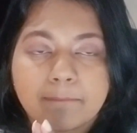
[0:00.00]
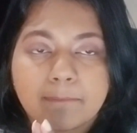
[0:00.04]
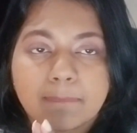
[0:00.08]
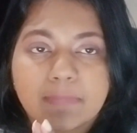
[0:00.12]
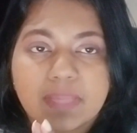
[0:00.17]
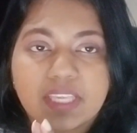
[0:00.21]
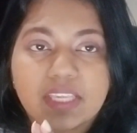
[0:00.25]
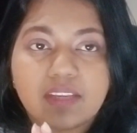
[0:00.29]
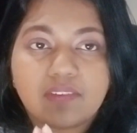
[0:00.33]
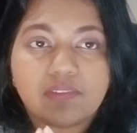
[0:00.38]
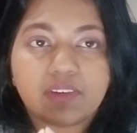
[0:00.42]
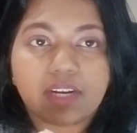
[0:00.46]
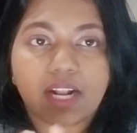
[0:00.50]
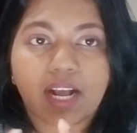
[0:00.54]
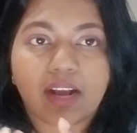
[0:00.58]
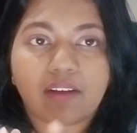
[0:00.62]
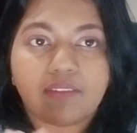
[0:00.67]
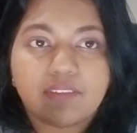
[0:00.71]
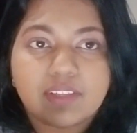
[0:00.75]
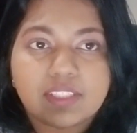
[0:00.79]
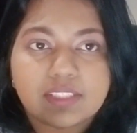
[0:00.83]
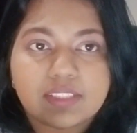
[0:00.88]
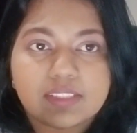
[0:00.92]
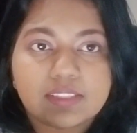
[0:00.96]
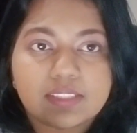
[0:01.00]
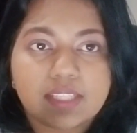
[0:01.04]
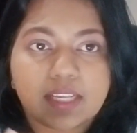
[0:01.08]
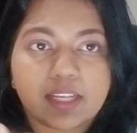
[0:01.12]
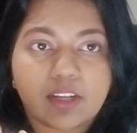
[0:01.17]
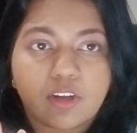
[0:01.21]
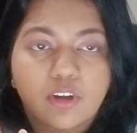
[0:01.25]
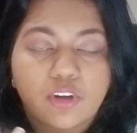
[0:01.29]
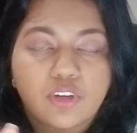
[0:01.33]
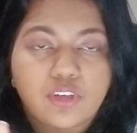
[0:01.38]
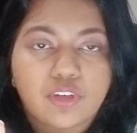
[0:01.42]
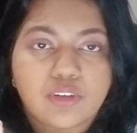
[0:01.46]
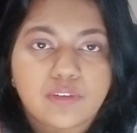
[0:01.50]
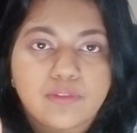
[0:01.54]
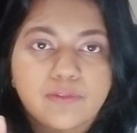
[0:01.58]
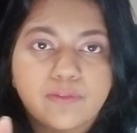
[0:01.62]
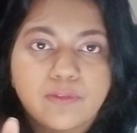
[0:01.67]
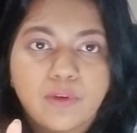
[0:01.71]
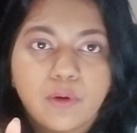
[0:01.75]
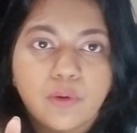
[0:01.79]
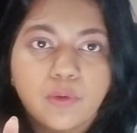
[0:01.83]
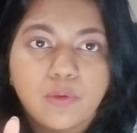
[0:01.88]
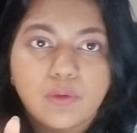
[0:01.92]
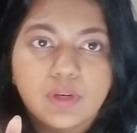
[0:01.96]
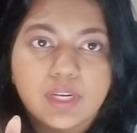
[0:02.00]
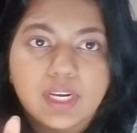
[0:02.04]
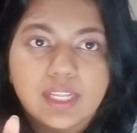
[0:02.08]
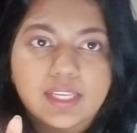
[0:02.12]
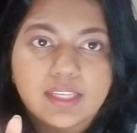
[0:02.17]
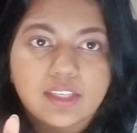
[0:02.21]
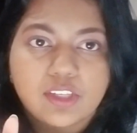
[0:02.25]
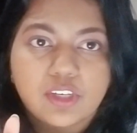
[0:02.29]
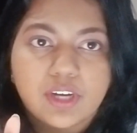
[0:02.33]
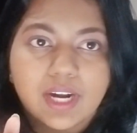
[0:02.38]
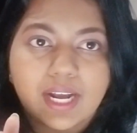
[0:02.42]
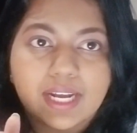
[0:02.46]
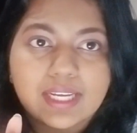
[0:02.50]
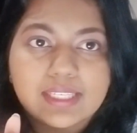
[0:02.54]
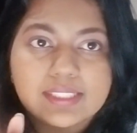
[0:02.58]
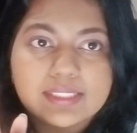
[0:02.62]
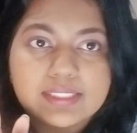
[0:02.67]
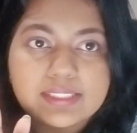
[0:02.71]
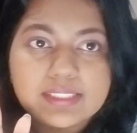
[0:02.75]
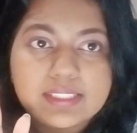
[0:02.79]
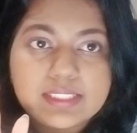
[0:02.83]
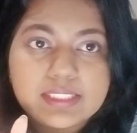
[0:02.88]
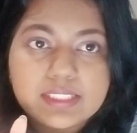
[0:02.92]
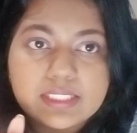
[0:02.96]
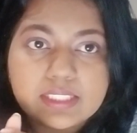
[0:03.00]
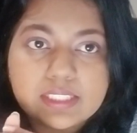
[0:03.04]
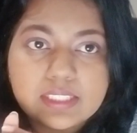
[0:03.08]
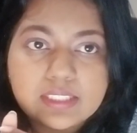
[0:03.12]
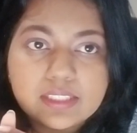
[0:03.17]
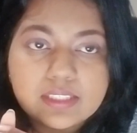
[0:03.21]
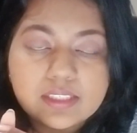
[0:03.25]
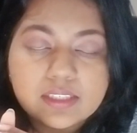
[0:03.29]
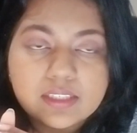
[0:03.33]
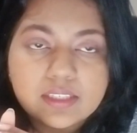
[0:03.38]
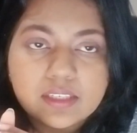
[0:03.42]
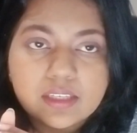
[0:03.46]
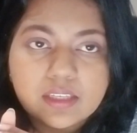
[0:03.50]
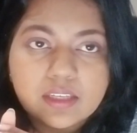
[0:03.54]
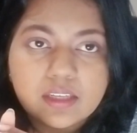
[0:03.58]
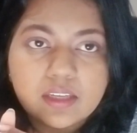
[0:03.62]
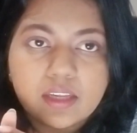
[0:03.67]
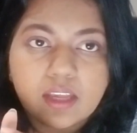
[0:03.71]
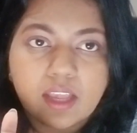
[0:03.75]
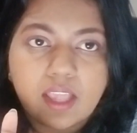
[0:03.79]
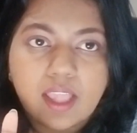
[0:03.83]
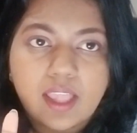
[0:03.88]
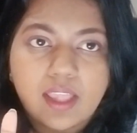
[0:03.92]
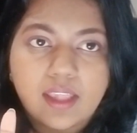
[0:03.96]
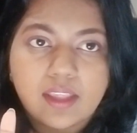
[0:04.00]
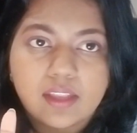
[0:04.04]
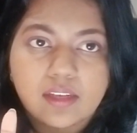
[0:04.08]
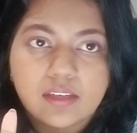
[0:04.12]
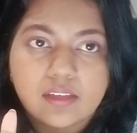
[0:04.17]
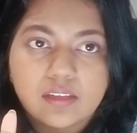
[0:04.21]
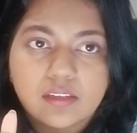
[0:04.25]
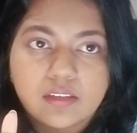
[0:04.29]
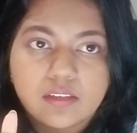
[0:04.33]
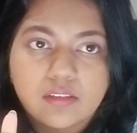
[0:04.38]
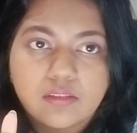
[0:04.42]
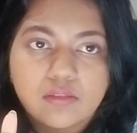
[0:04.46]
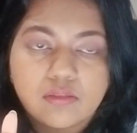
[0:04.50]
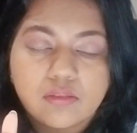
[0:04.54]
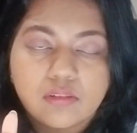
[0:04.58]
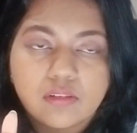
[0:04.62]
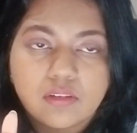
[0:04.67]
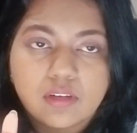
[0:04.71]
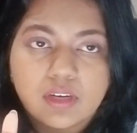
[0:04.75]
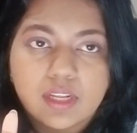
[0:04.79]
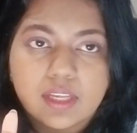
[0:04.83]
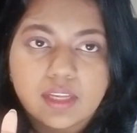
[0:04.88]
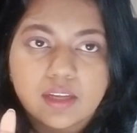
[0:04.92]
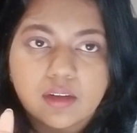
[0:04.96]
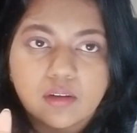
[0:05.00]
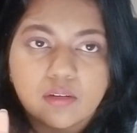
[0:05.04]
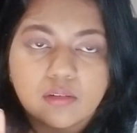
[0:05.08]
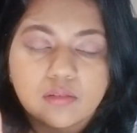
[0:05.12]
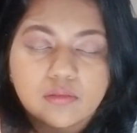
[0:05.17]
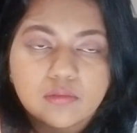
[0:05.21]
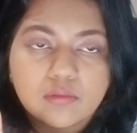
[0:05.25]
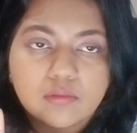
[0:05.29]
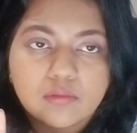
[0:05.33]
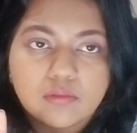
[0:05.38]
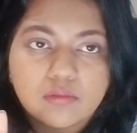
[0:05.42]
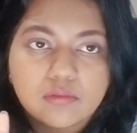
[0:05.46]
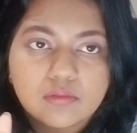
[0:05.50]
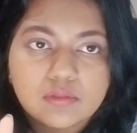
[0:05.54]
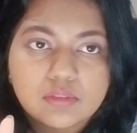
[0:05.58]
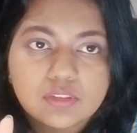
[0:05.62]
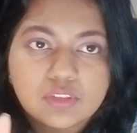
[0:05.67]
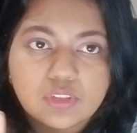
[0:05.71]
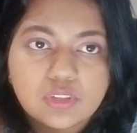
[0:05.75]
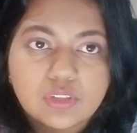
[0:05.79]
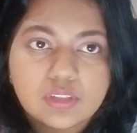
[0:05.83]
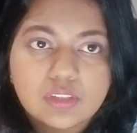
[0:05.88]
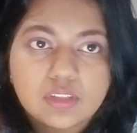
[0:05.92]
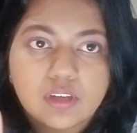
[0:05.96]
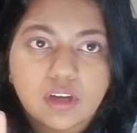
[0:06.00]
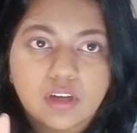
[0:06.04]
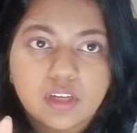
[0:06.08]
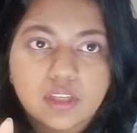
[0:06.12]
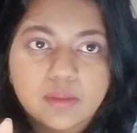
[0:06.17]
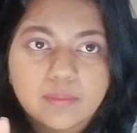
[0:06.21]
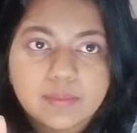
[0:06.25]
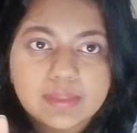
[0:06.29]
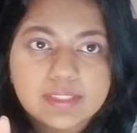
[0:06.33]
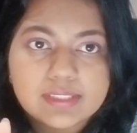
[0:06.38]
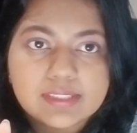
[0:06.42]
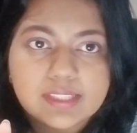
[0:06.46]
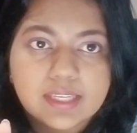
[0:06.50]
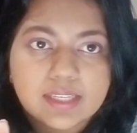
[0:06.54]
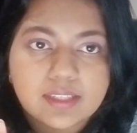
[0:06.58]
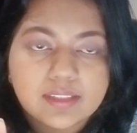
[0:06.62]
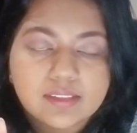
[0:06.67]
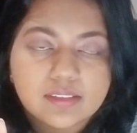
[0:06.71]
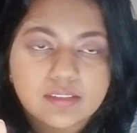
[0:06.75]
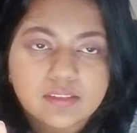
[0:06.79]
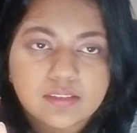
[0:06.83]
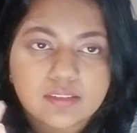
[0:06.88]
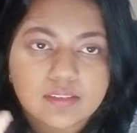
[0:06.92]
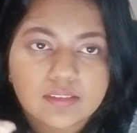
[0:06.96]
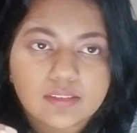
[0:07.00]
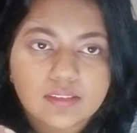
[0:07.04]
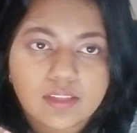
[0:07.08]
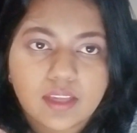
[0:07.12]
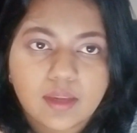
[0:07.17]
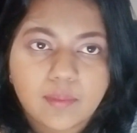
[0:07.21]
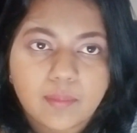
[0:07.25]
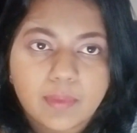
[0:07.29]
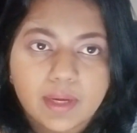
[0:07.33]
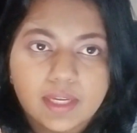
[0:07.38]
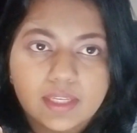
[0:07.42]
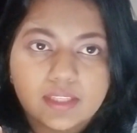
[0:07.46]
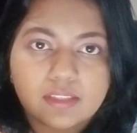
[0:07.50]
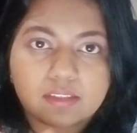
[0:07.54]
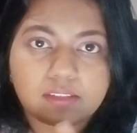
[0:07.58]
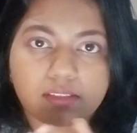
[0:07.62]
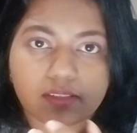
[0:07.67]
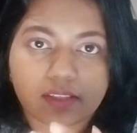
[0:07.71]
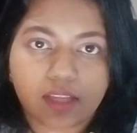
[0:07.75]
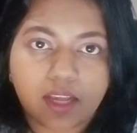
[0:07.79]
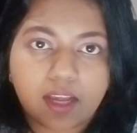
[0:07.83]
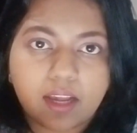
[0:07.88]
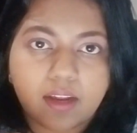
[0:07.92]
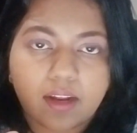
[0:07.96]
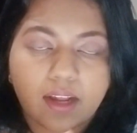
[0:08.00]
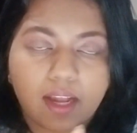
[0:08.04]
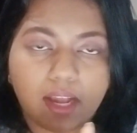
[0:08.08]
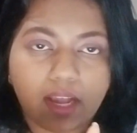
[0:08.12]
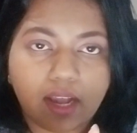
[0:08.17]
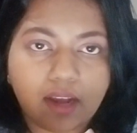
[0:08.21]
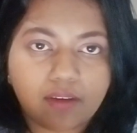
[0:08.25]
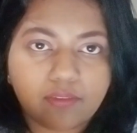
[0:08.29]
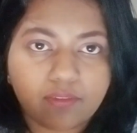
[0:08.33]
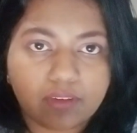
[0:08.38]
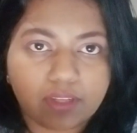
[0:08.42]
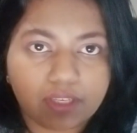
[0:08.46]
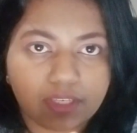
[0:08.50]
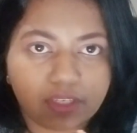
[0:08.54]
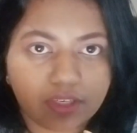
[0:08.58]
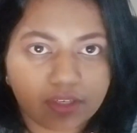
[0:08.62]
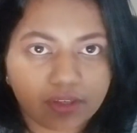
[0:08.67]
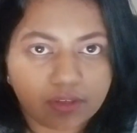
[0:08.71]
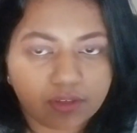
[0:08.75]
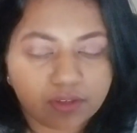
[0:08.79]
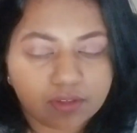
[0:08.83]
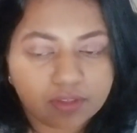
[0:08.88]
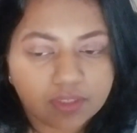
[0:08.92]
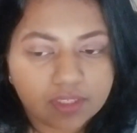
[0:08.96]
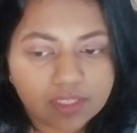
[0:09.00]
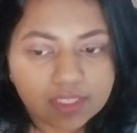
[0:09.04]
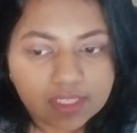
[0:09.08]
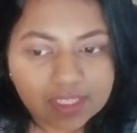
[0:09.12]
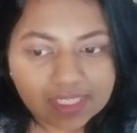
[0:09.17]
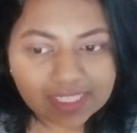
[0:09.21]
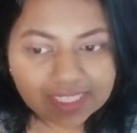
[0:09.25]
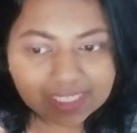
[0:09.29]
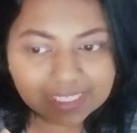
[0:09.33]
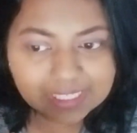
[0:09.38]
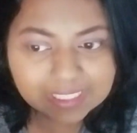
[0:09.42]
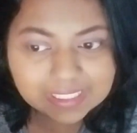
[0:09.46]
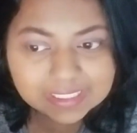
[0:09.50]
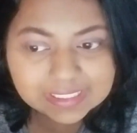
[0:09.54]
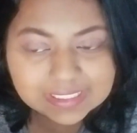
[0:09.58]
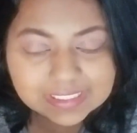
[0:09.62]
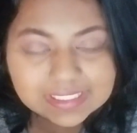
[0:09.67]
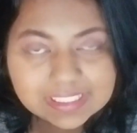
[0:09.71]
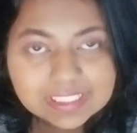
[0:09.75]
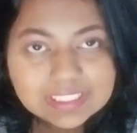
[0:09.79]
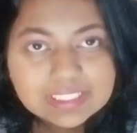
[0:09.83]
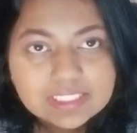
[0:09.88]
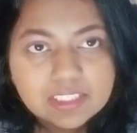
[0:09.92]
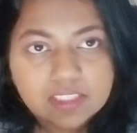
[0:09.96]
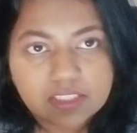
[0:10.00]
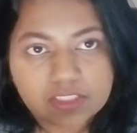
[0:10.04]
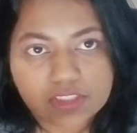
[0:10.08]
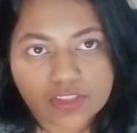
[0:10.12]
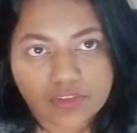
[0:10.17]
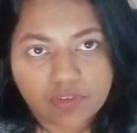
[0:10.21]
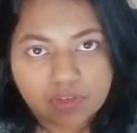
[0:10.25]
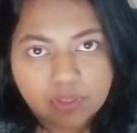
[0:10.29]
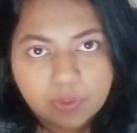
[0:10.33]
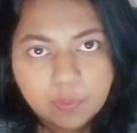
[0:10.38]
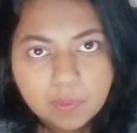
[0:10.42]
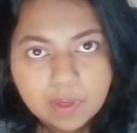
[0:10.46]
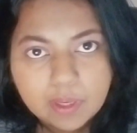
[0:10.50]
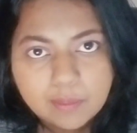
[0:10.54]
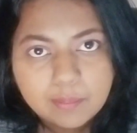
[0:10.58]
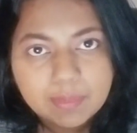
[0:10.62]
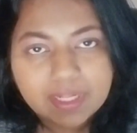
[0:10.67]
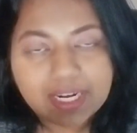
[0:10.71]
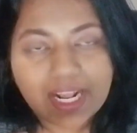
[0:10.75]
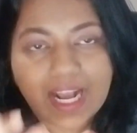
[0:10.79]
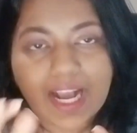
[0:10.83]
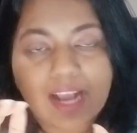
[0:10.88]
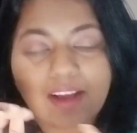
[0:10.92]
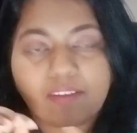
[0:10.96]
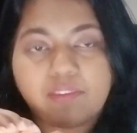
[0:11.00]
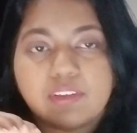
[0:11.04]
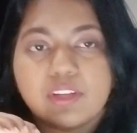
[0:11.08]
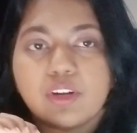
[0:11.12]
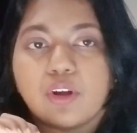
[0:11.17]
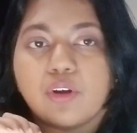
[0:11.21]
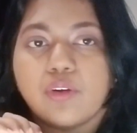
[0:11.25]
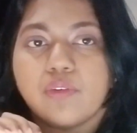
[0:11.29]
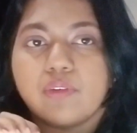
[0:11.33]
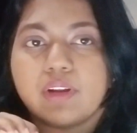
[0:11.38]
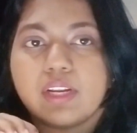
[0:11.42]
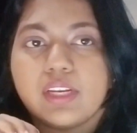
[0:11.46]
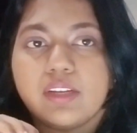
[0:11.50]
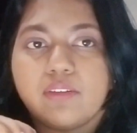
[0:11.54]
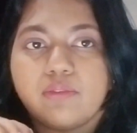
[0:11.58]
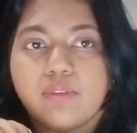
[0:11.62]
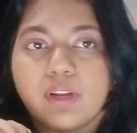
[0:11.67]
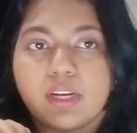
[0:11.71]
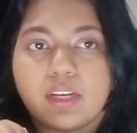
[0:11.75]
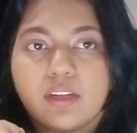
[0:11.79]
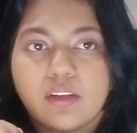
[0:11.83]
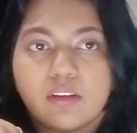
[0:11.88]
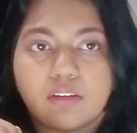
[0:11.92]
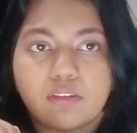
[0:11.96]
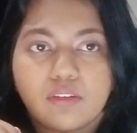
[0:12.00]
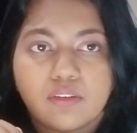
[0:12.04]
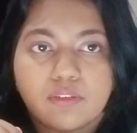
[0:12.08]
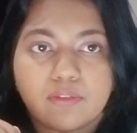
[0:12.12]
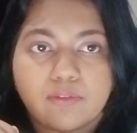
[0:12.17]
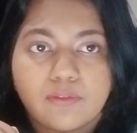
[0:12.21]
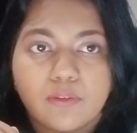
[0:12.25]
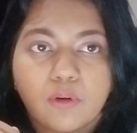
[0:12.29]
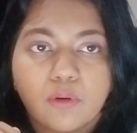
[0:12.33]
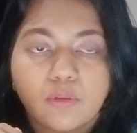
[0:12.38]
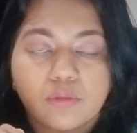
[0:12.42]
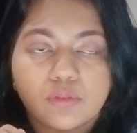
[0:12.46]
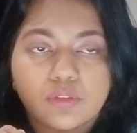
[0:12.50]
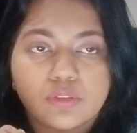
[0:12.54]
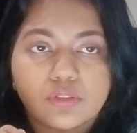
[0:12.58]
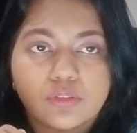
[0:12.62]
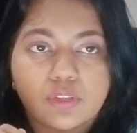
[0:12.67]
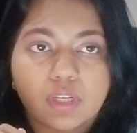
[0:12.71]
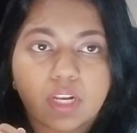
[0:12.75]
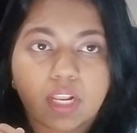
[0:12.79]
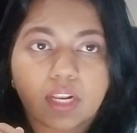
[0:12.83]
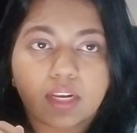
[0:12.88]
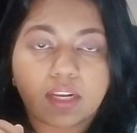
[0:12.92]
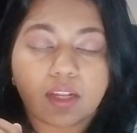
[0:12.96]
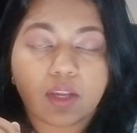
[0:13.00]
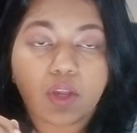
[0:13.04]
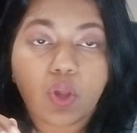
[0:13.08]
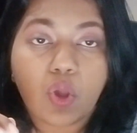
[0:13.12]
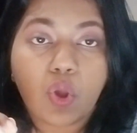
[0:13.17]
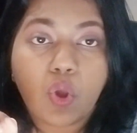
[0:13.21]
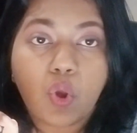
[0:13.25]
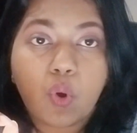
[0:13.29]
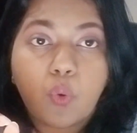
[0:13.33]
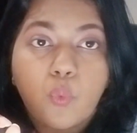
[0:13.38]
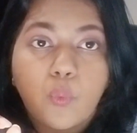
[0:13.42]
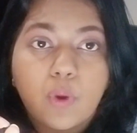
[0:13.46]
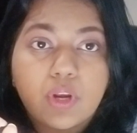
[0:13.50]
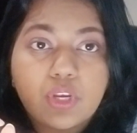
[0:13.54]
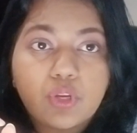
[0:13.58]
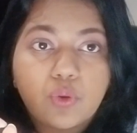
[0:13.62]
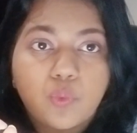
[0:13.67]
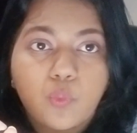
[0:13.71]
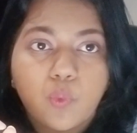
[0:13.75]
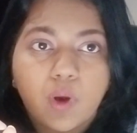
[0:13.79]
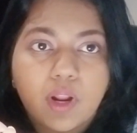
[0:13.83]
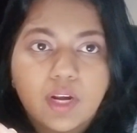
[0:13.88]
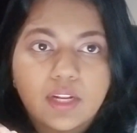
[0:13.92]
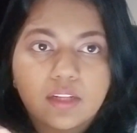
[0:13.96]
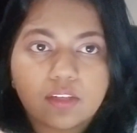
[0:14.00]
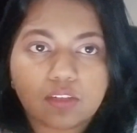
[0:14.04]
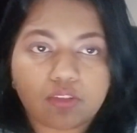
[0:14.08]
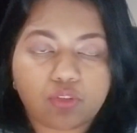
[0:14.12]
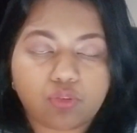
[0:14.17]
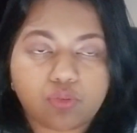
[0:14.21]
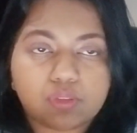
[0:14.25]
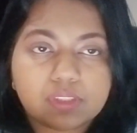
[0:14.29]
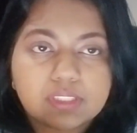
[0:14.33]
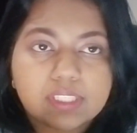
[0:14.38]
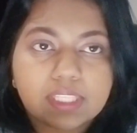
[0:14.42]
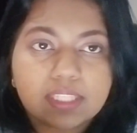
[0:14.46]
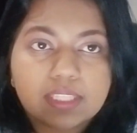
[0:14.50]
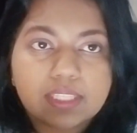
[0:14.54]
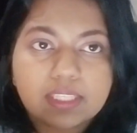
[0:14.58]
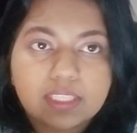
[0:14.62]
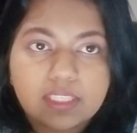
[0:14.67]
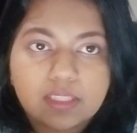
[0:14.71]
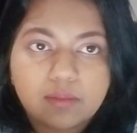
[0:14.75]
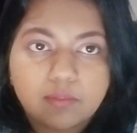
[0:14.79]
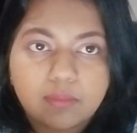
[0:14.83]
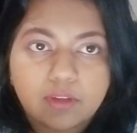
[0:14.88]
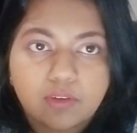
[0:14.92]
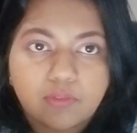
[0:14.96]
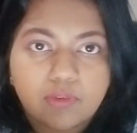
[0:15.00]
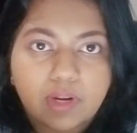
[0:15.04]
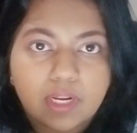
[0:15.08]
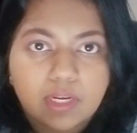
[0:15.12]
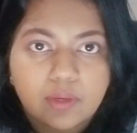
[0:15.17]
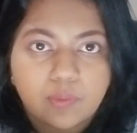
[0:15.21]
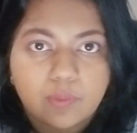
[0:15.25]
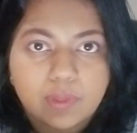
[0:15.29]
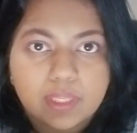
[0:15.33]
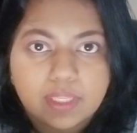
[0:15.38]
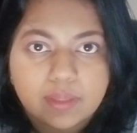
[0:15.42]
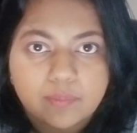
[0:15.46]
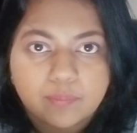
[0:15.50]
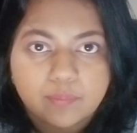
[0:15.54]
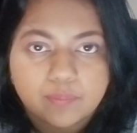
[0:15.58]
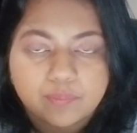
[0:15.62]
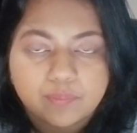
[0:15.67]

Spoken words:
Even have it like on your phone, like your ID and, you know, like certain documents that they might have in their listing that is a requirement. Have it already ready on your phone so that when you want it, you send the email right away.